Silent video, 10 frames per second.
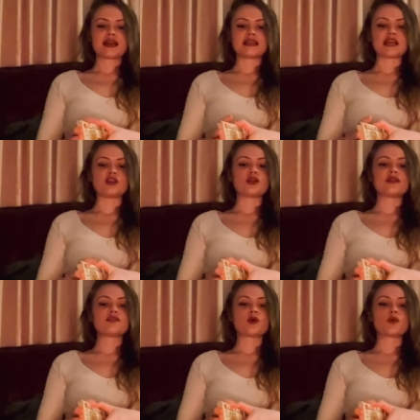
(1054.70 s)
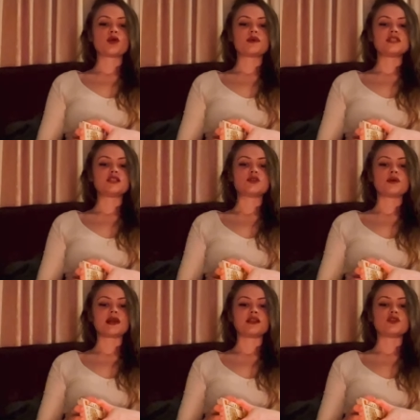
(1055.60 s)
It's like you don't even know what you're busy
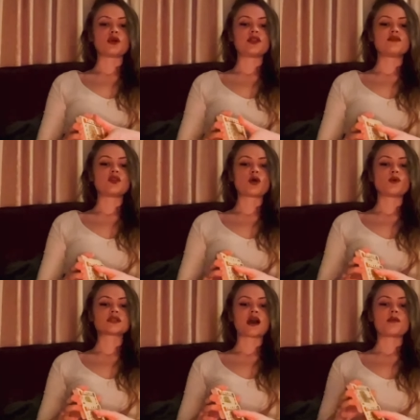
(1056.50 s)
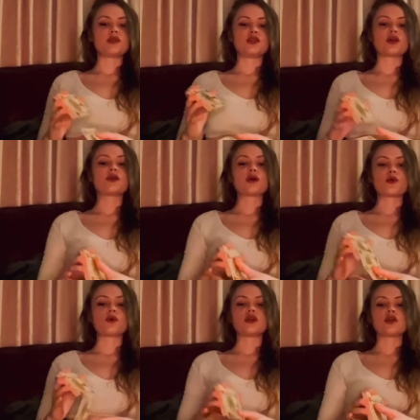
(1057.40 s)
doing. You don't even know what's coming. You don't
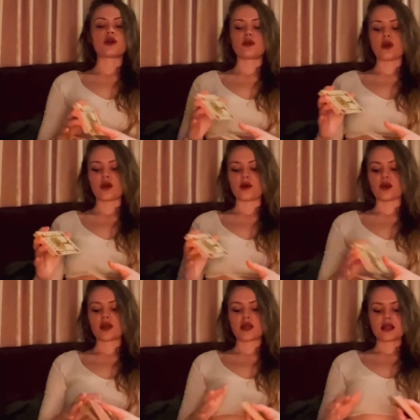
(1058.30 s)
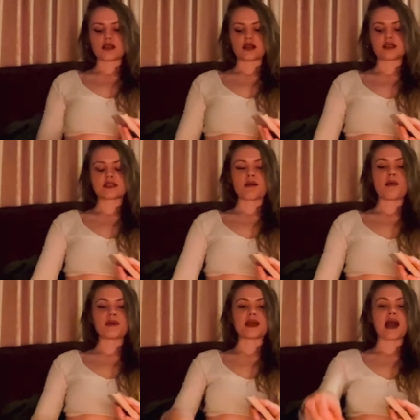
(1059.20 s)
know what you don't know. Oh, this come
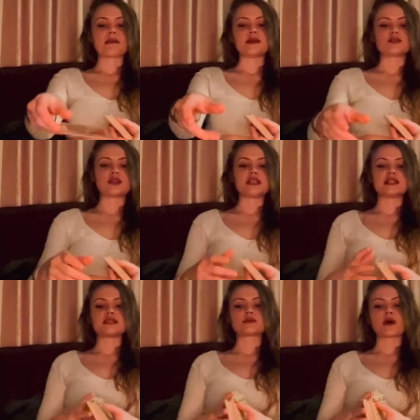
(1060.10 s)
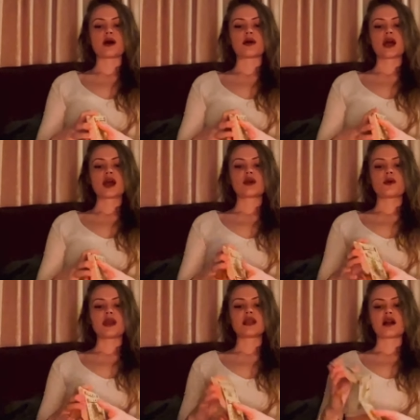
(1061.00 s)
up in Cappy's reading as well.
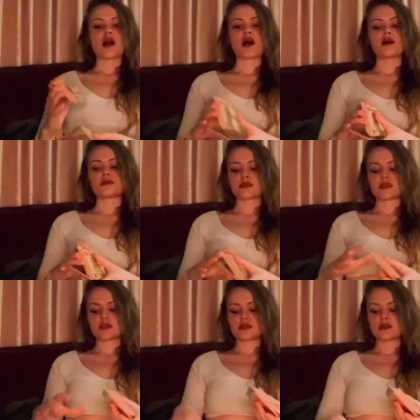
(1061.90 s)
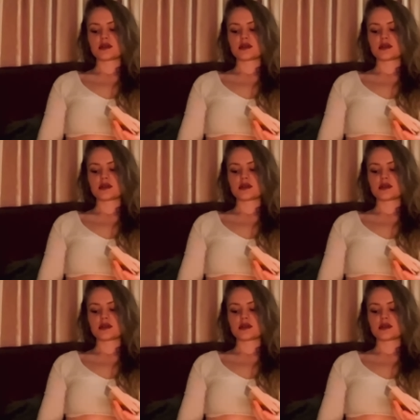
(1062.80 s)
Queen of Cups.